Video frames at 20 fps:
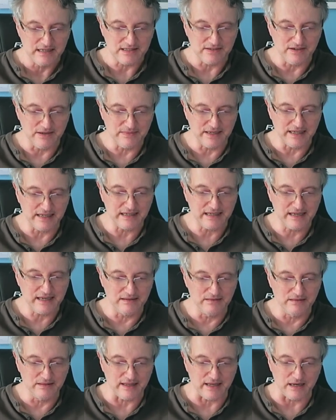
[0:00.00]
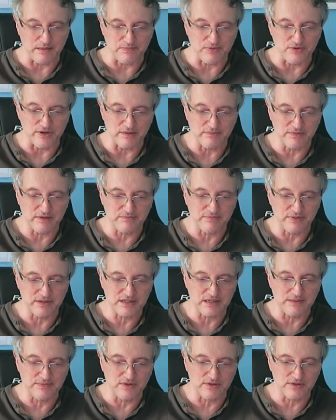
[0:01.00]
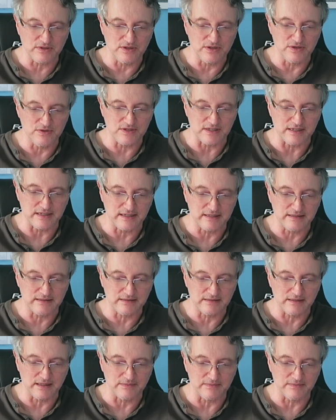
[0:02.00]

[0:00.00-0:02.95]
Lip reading: So I'm going to kill that appointment because I'm not using it.